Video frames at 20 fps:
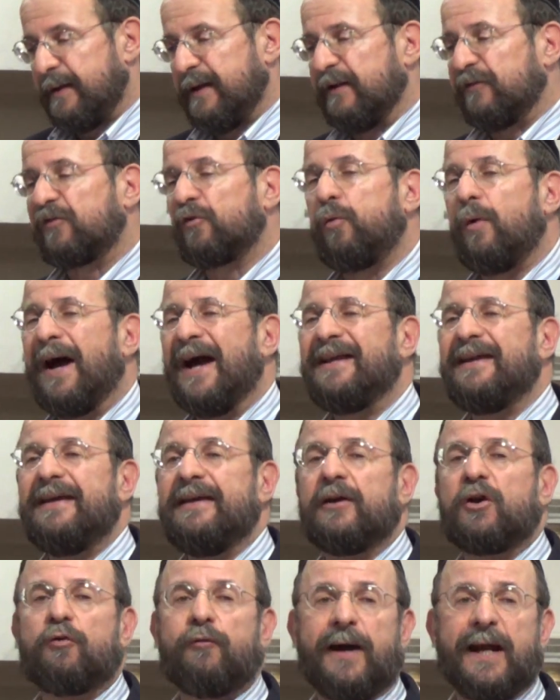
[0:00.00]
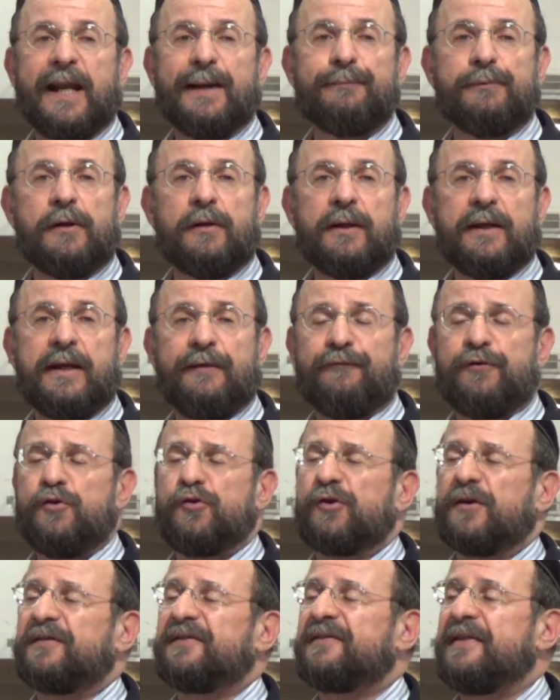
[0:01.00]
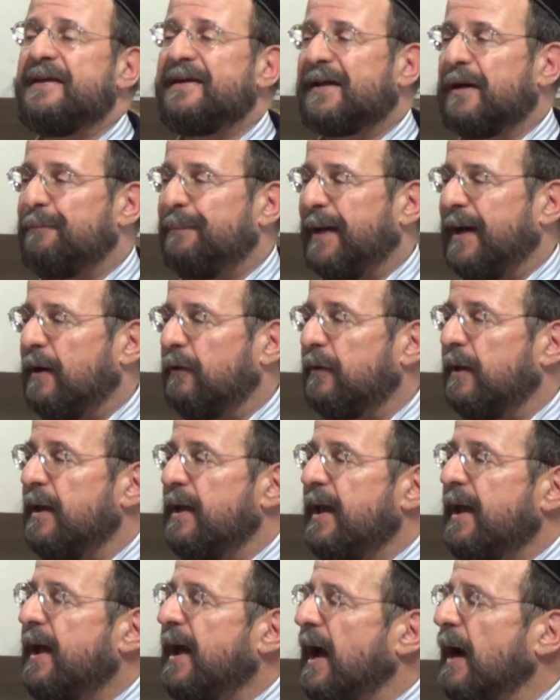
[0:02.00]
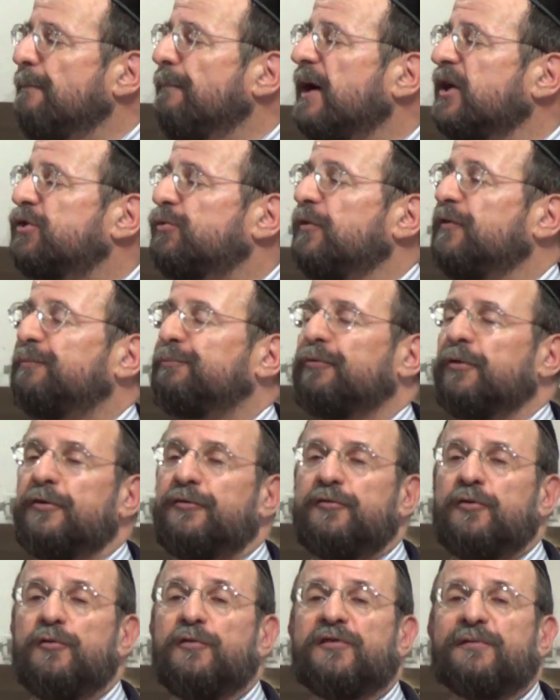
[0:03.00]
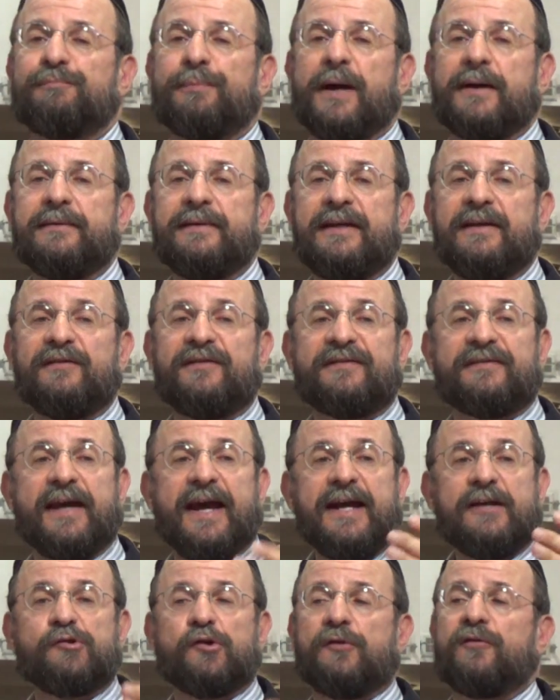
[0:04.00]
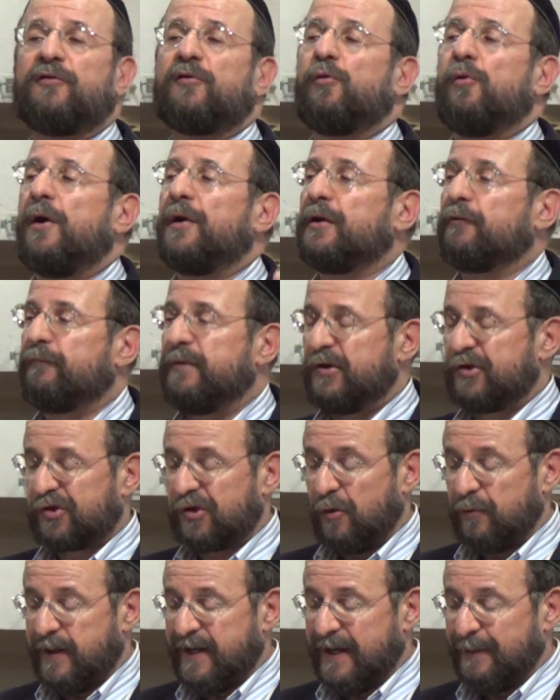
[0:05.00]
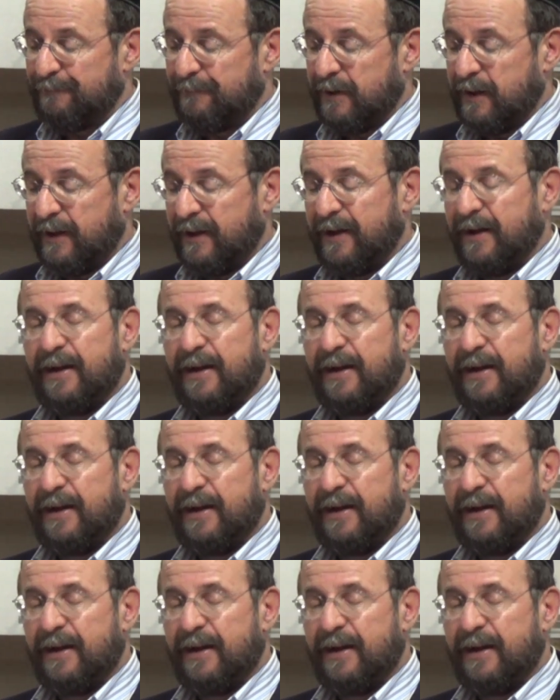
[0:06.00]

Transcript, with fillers: It's quite incredible if you just think about how much was produced by these sages called the Rishonim,